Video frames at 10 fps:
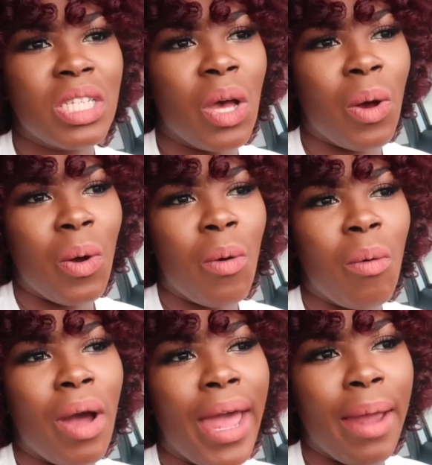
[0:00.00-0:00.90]

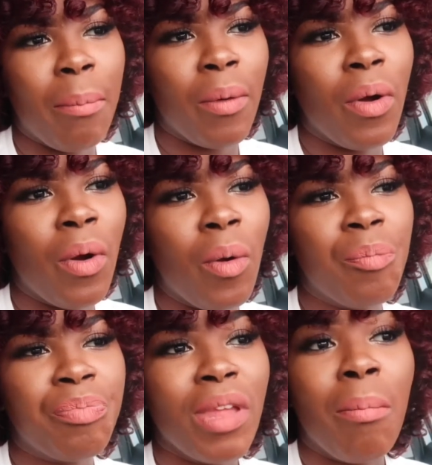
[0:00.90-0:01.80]
So April,
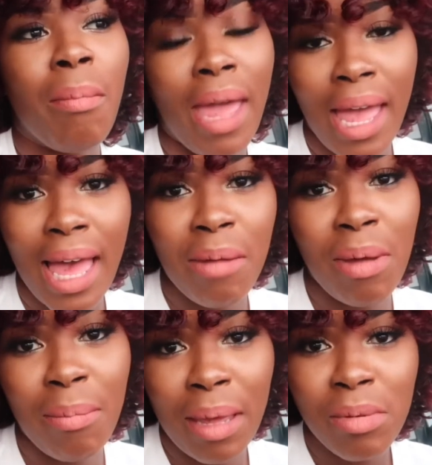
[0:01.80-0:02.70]
May, I had
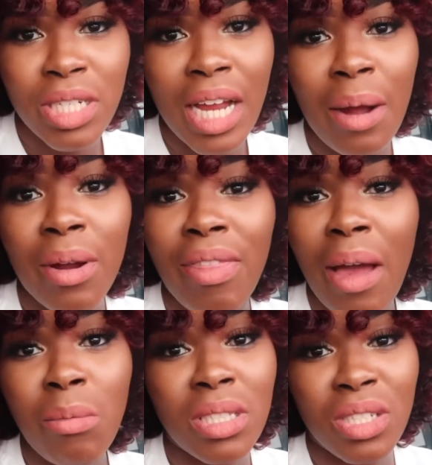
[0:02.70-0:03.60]
my baby shower.
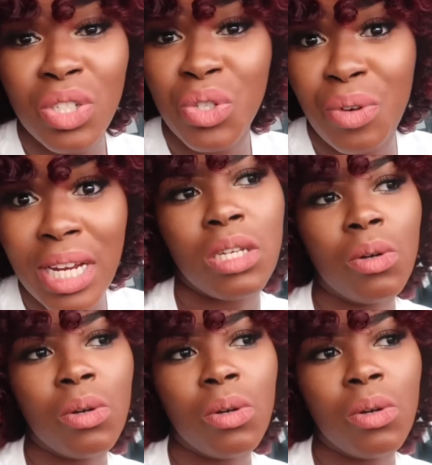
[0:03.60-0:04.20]
That was a stretch.